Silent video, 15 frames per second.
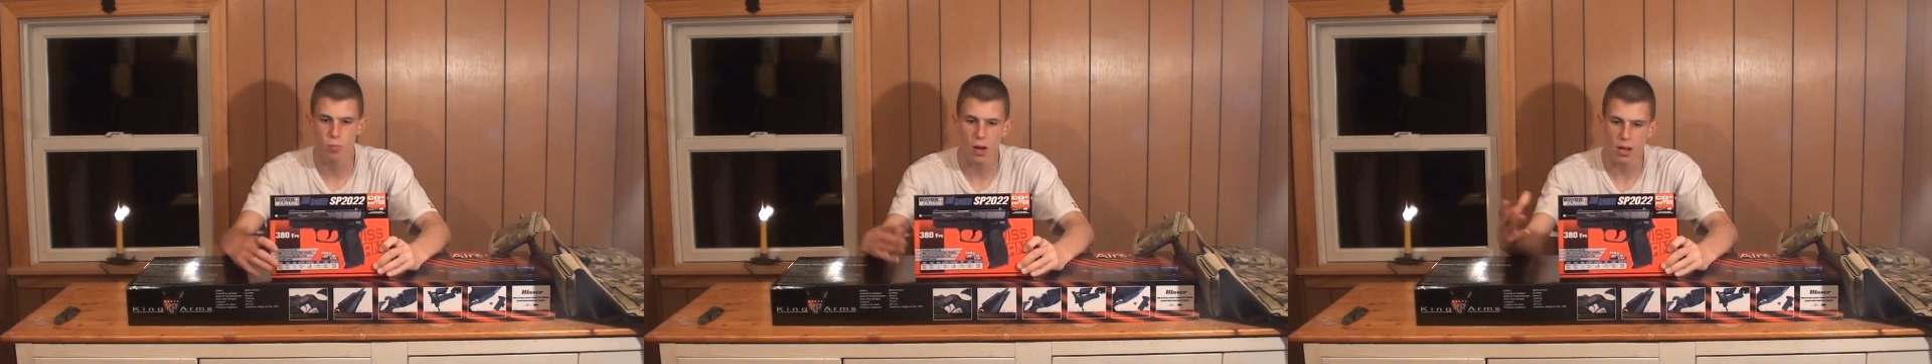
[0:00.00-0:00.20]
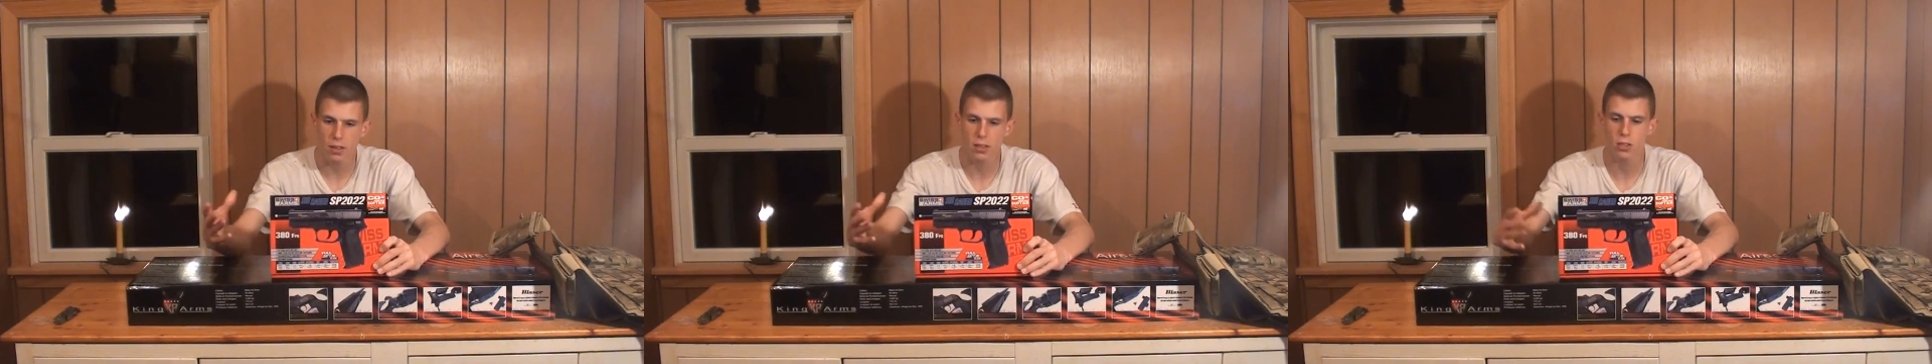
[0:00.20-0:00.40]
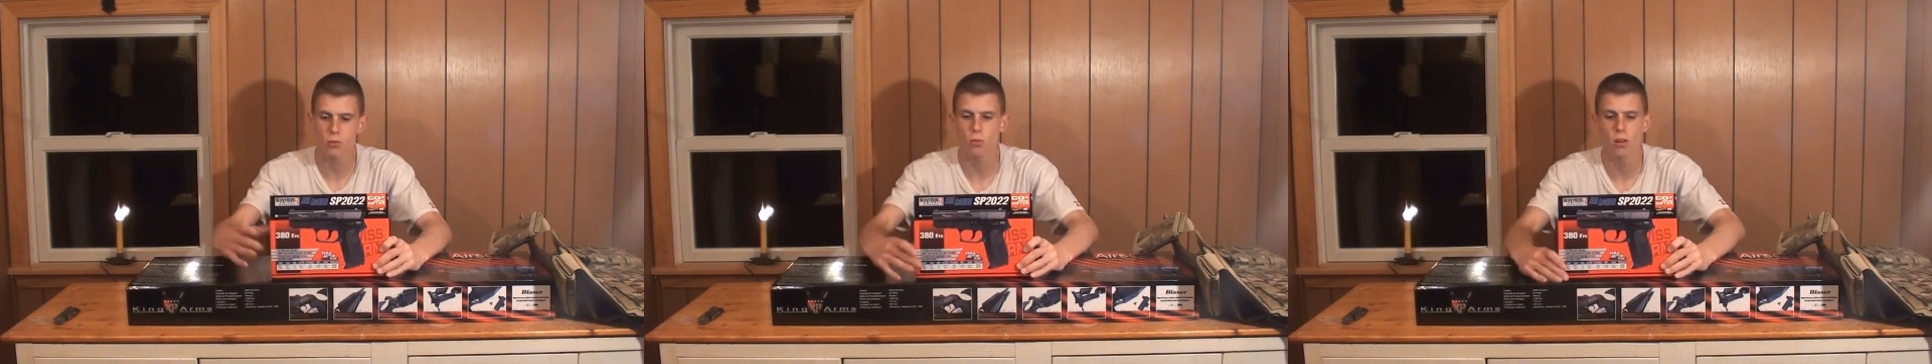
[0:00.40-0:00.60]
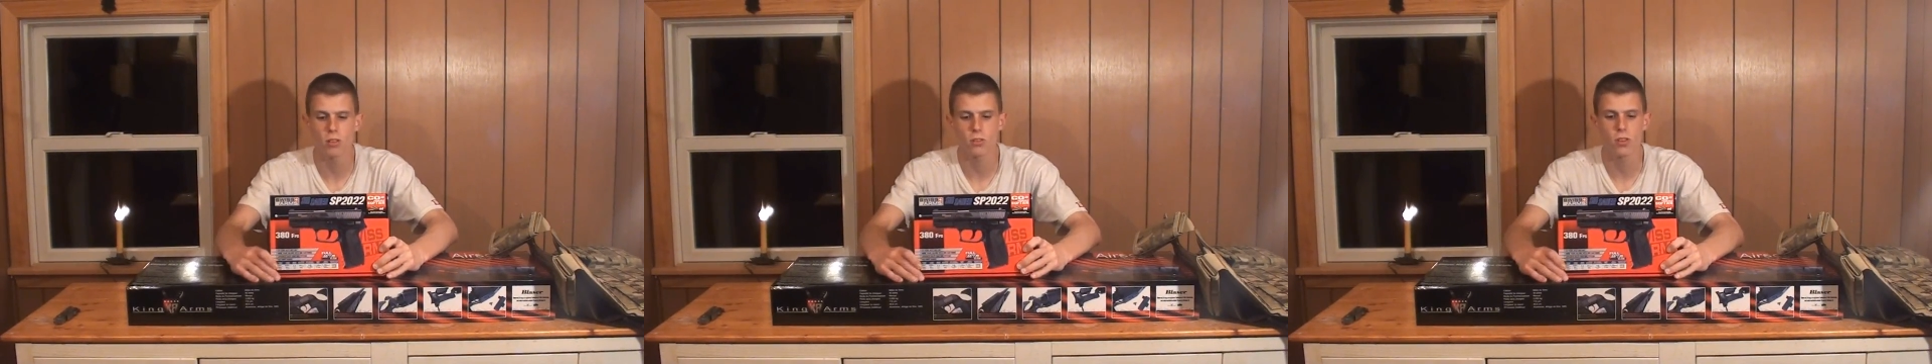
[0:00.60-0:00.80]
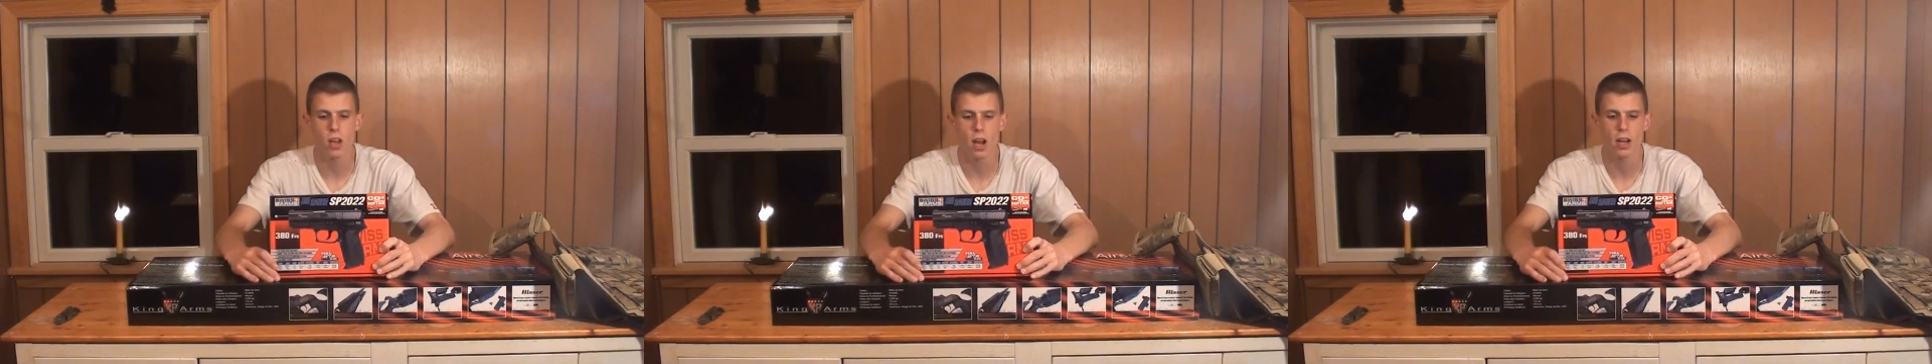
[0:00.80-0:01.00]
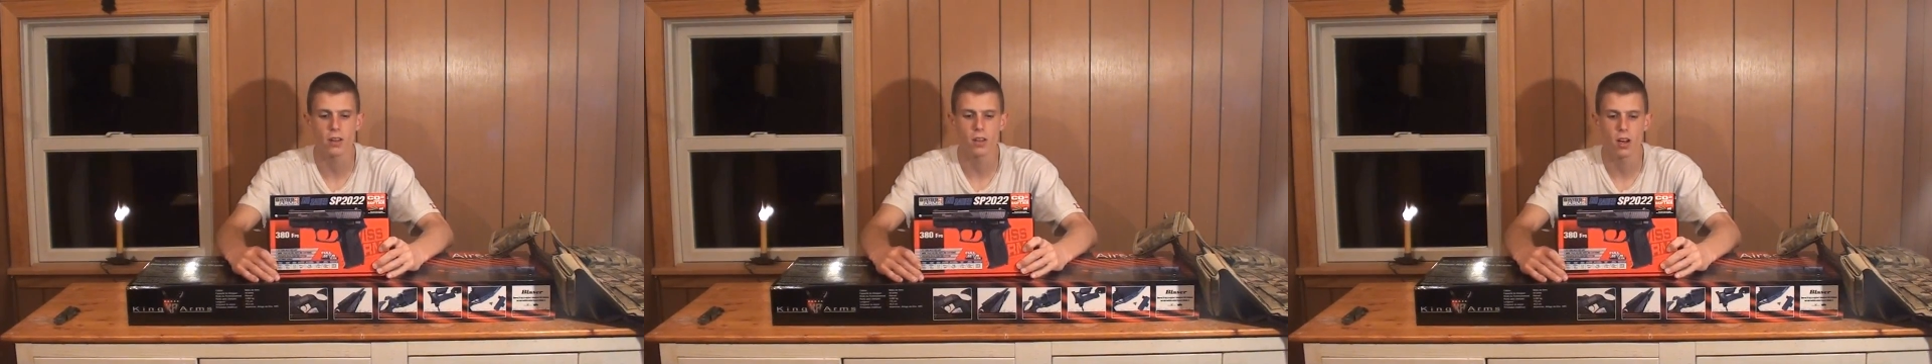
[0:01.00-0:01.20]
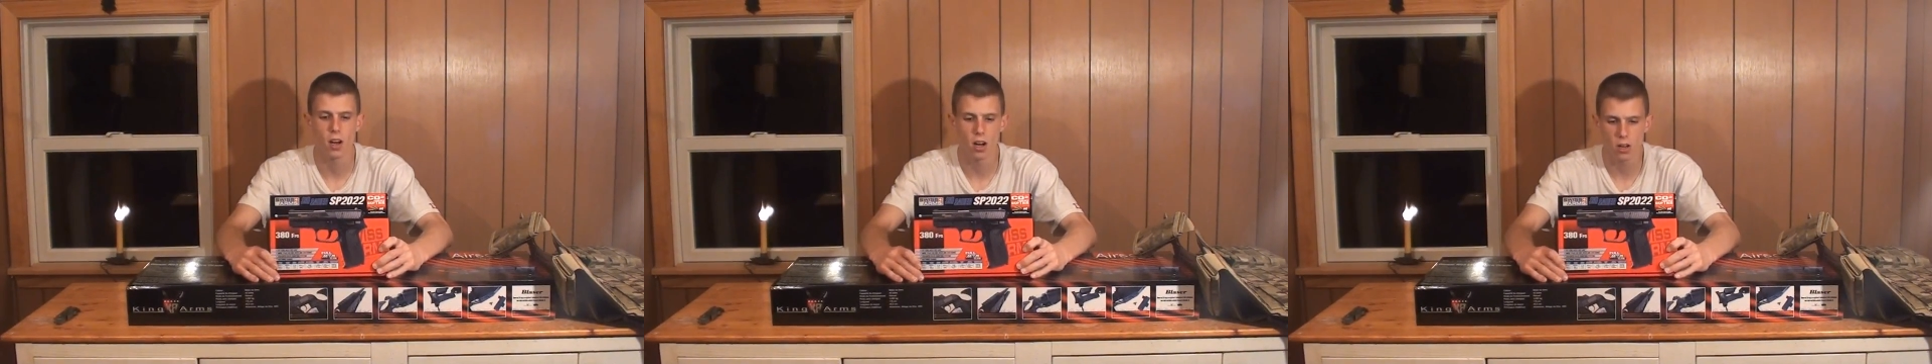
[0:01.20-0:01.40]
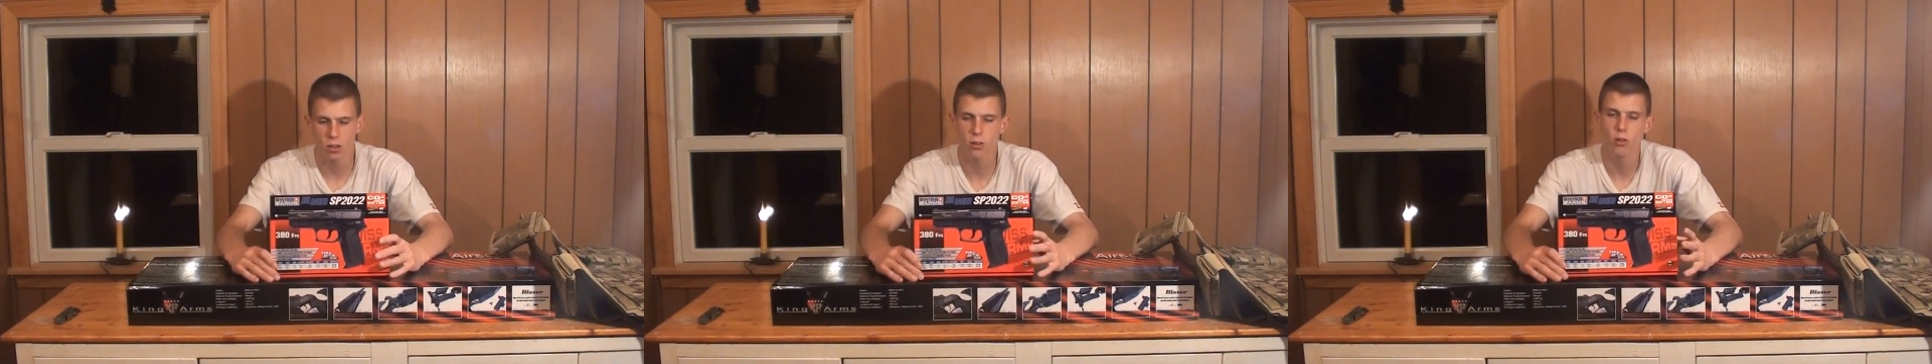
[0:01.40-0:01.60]
but this one's kind
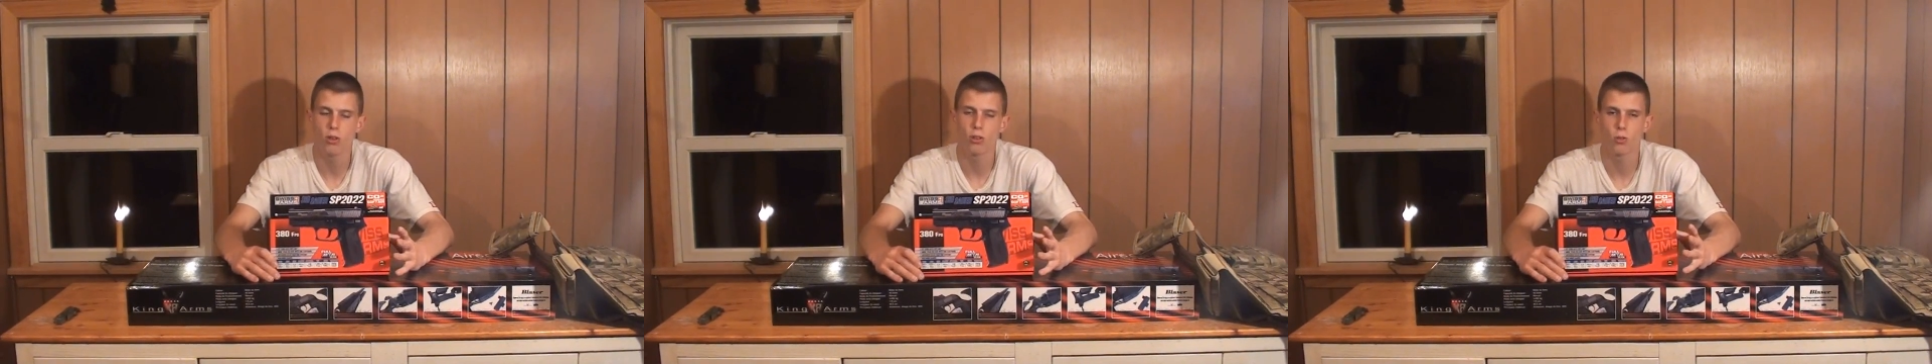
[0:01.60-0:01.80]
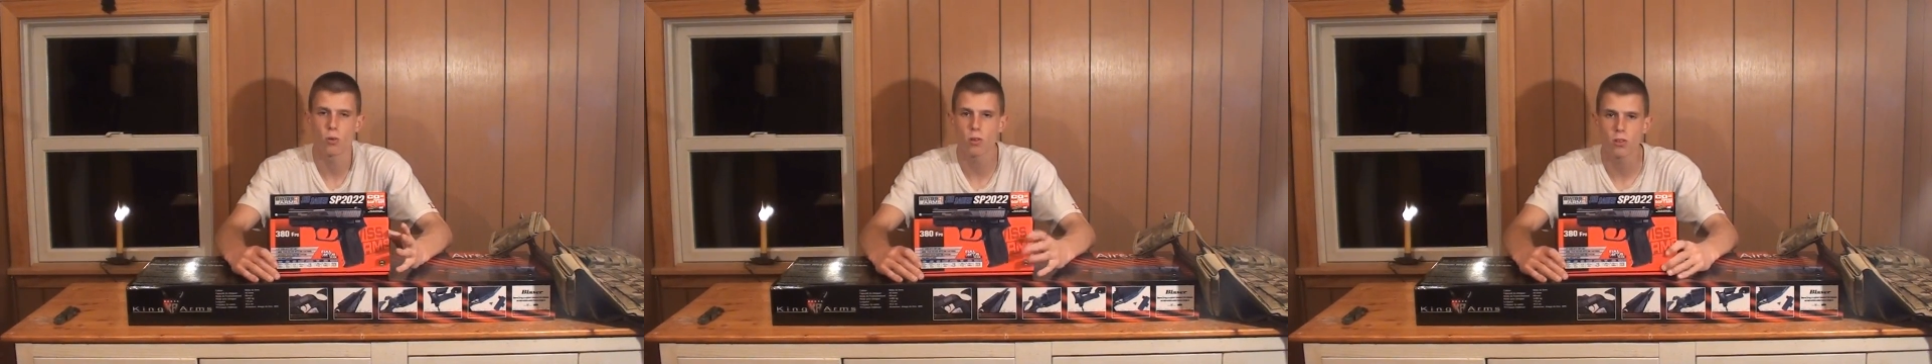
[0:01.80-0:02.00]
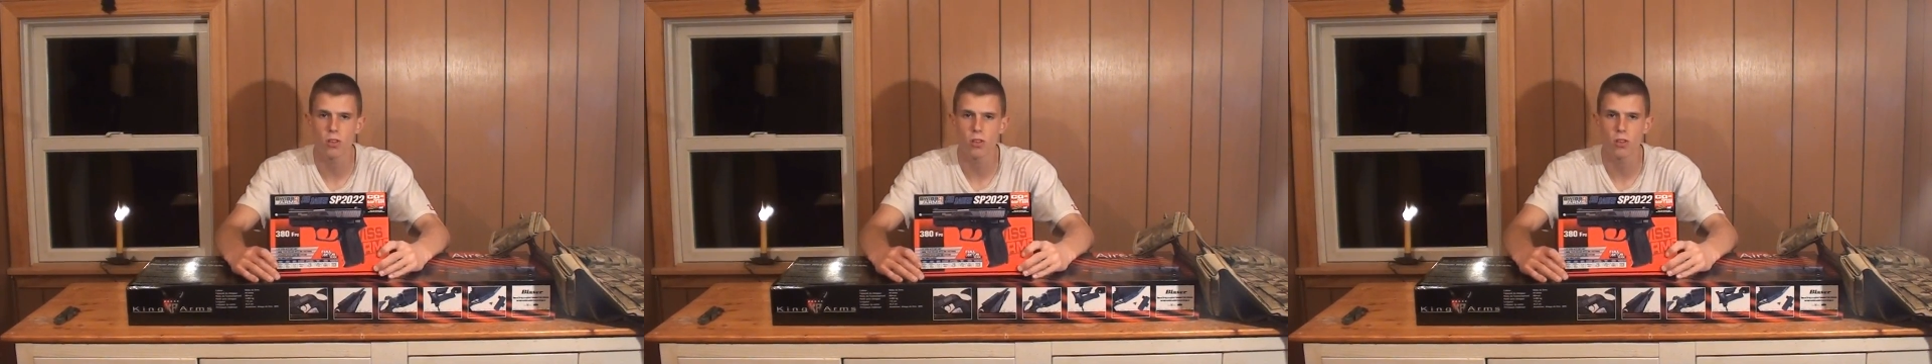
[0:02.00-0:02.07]
of unusual,